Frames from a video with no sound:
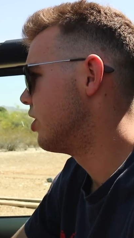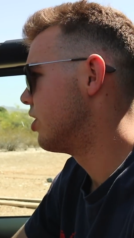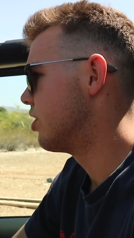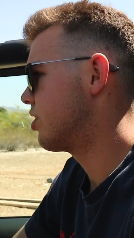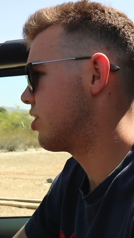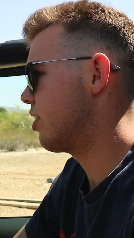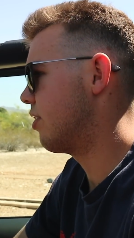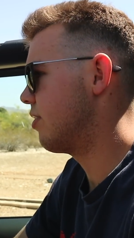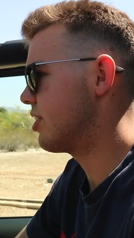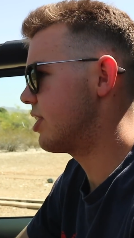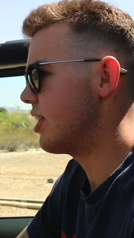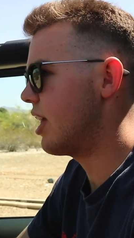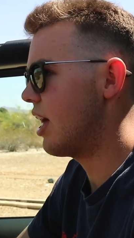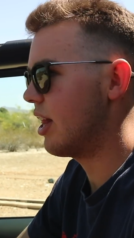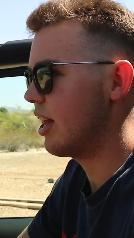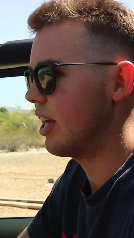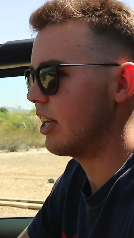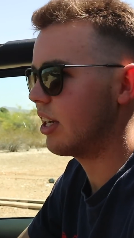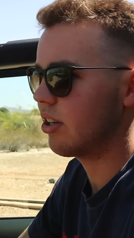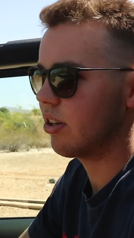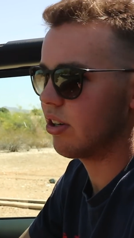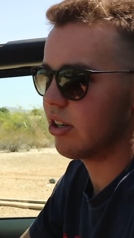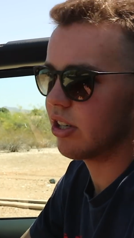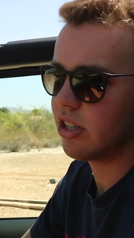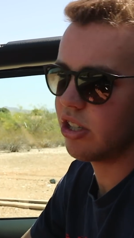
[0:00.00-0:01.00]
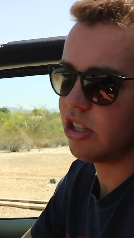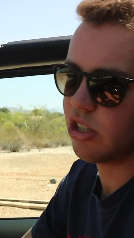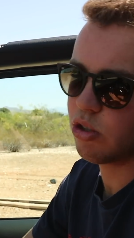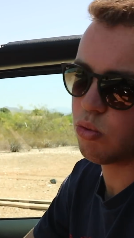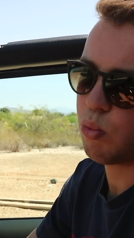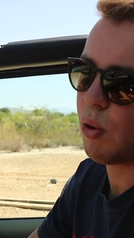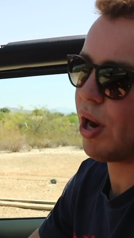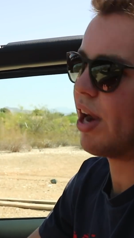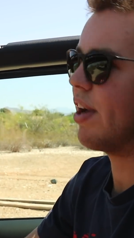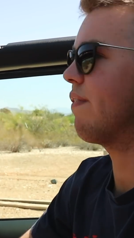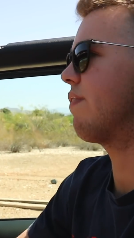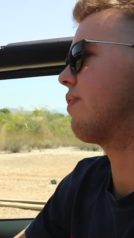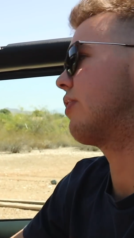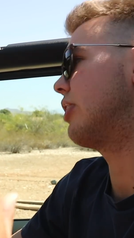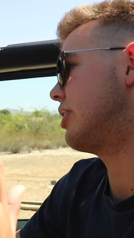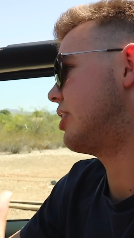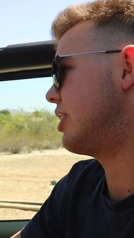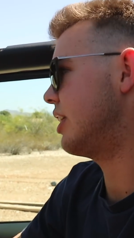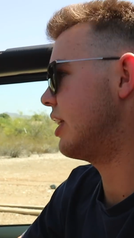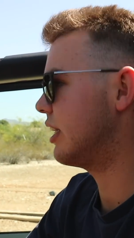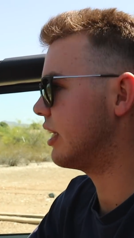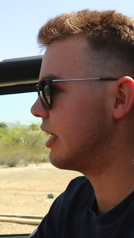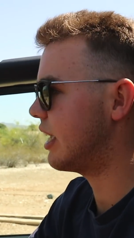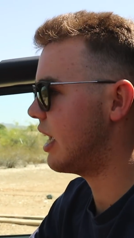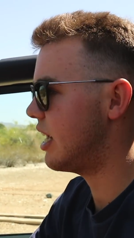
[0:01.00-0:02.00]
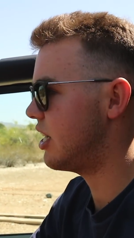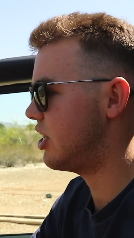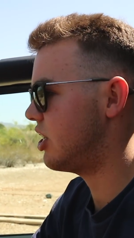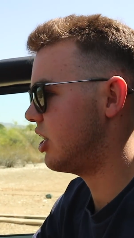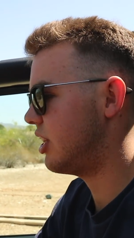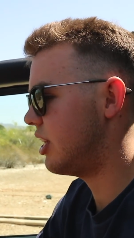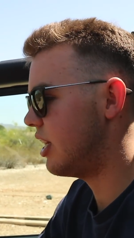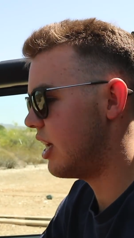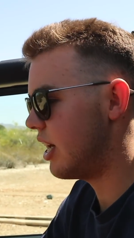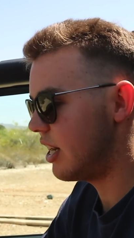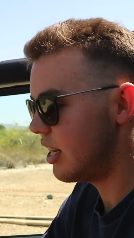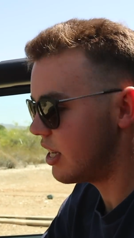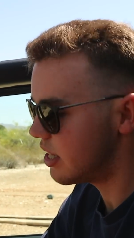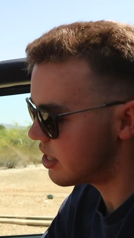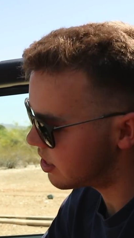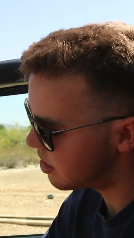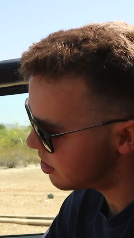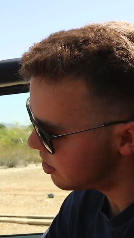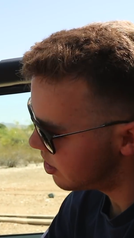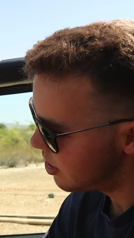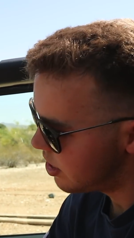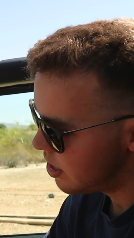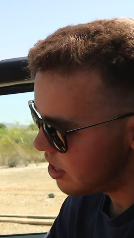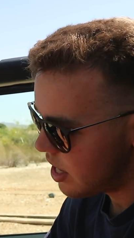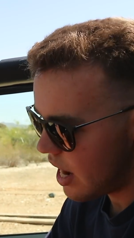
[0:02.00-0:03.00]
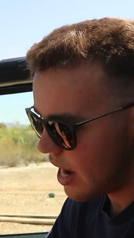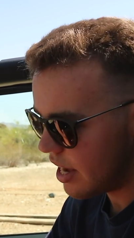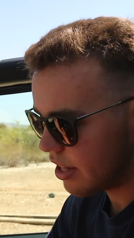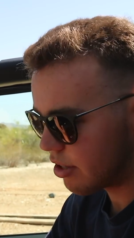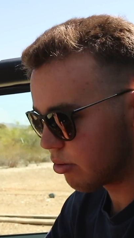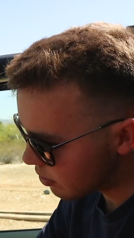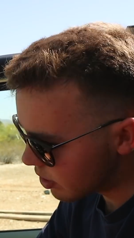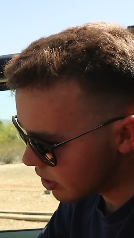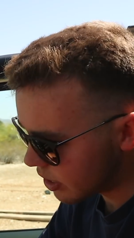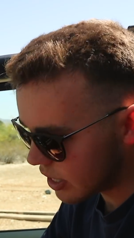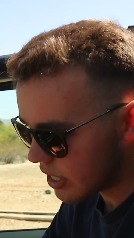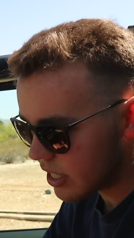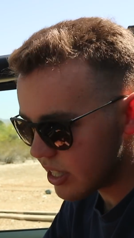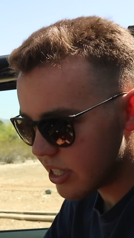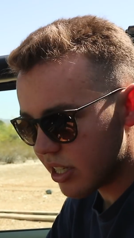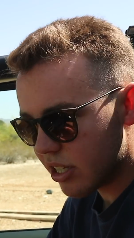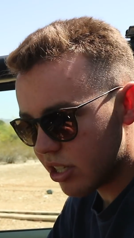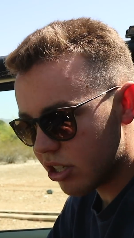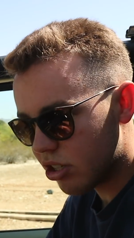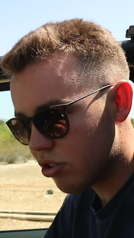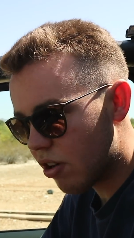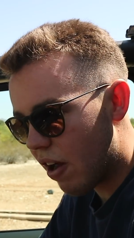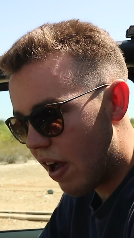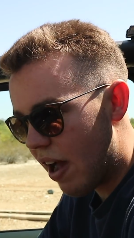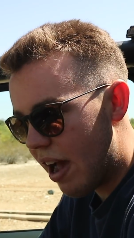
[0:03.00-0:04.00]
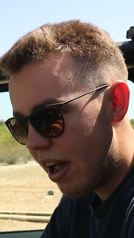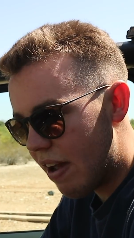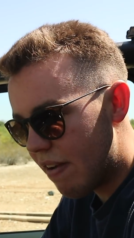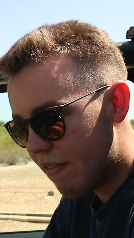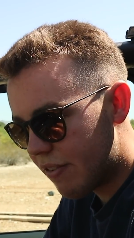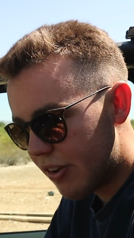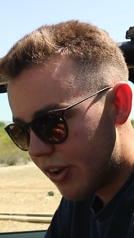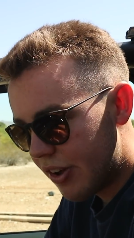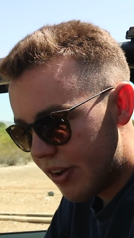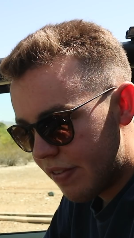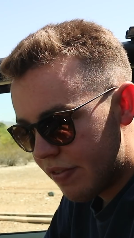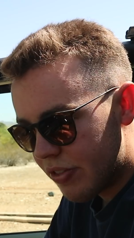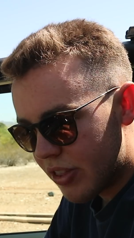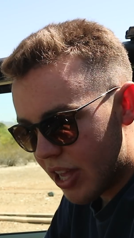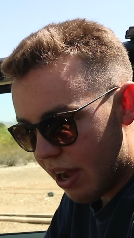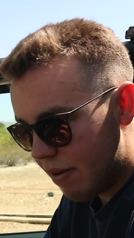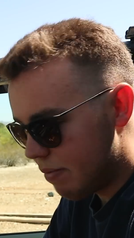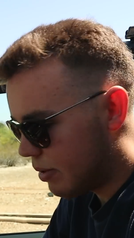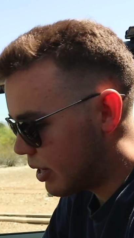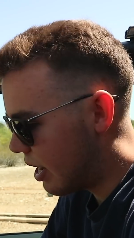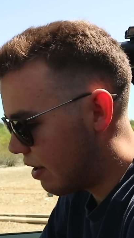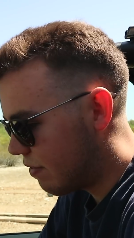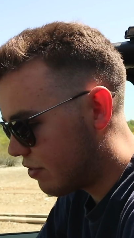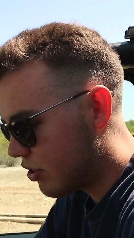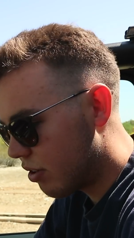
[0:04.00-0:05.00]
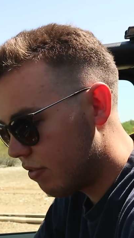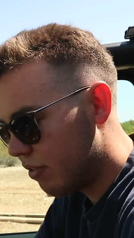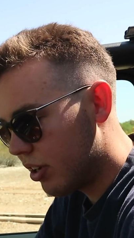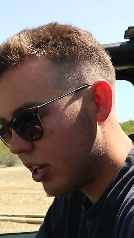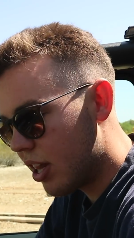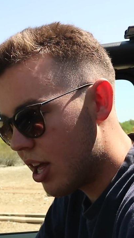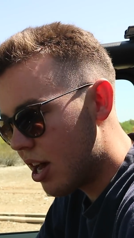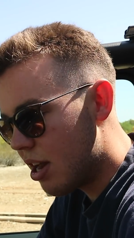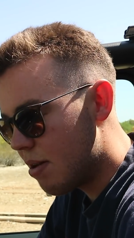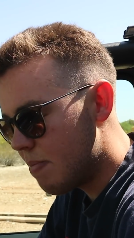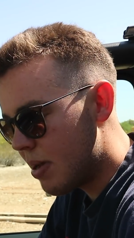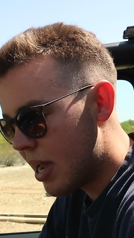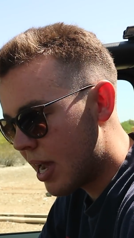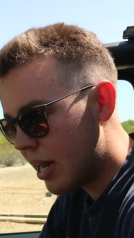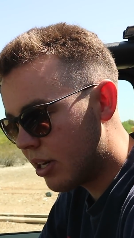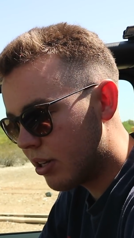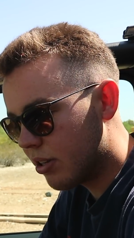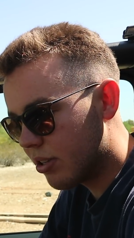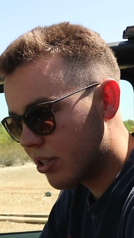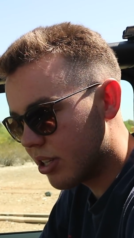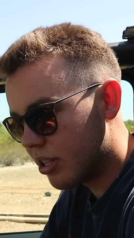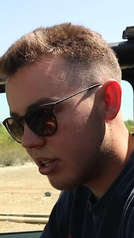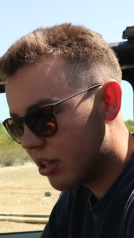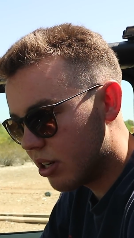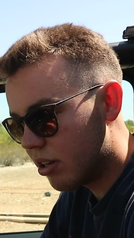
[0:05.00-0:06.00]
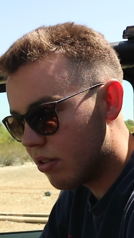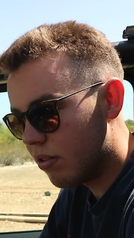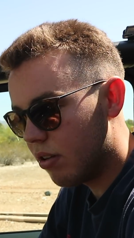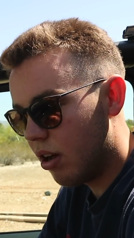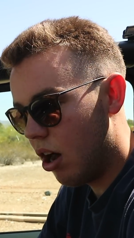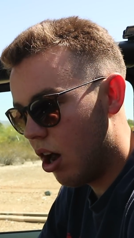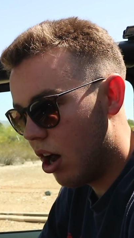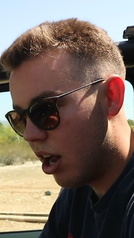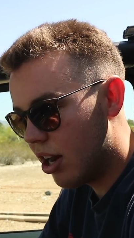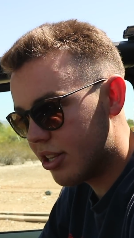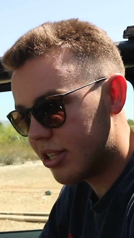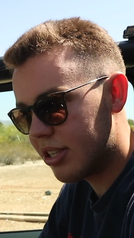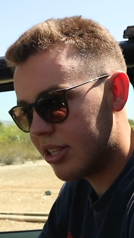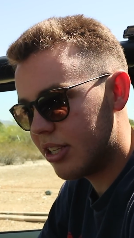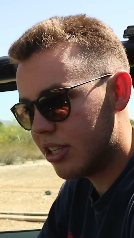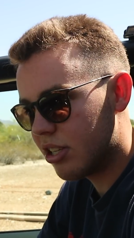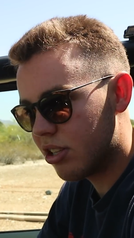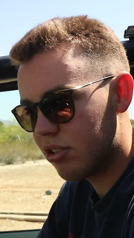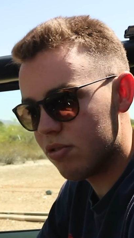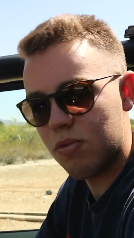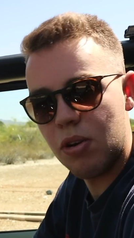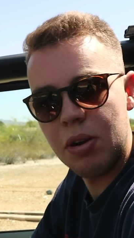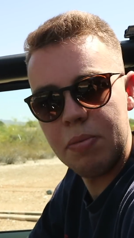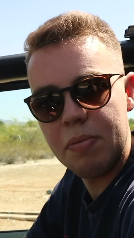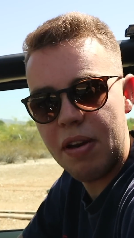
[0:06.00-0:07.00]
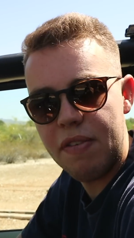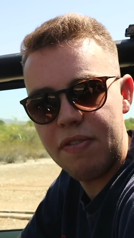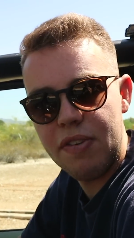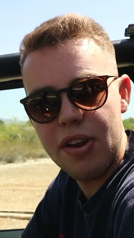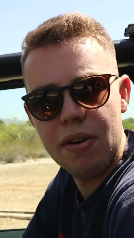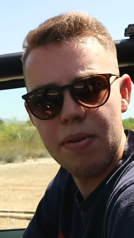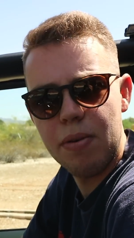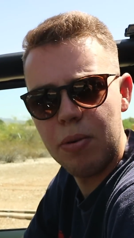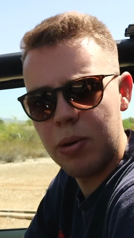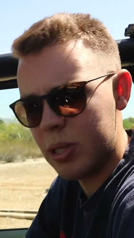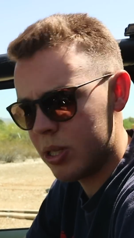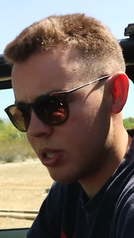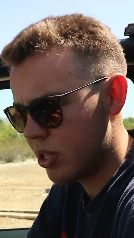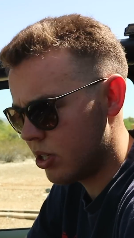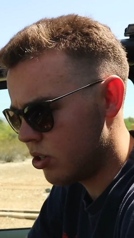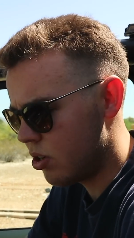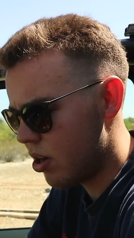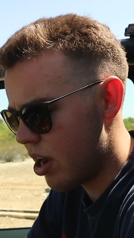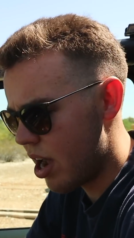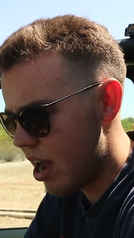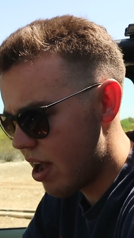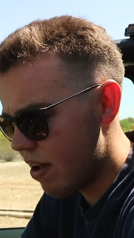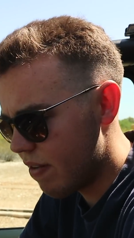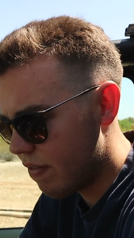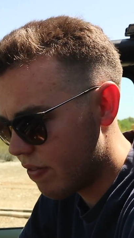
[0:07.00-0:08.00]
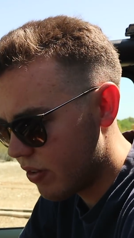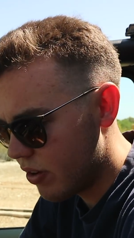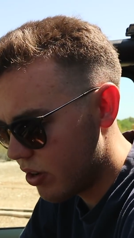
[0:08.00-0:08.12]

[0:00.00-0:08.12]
So it's not like you're just waiting for it to engage at the end. It's real easy to drive. I mean, I've driven a lot of manuals, and honestly, this is one of my favorite ones to drive.